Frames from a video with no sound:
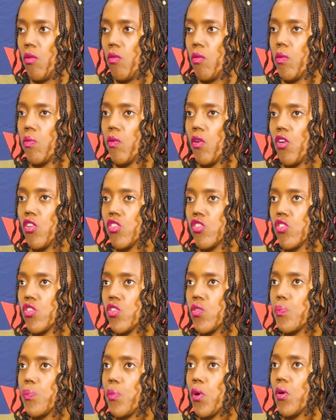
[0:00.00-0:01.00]
we've also
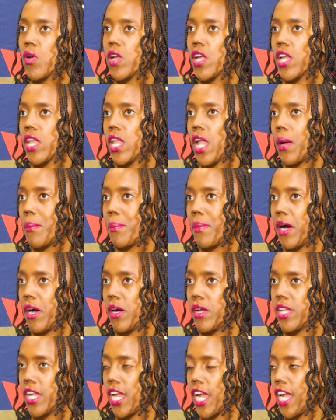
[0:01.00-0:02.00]
spoken
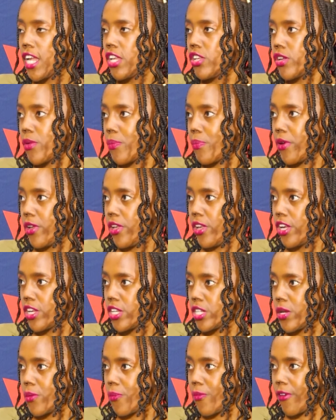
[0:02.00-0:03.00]
about
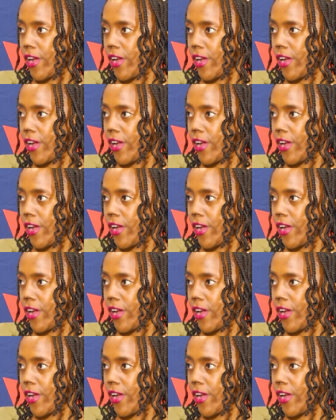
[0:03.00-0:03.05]
entrepreneurship,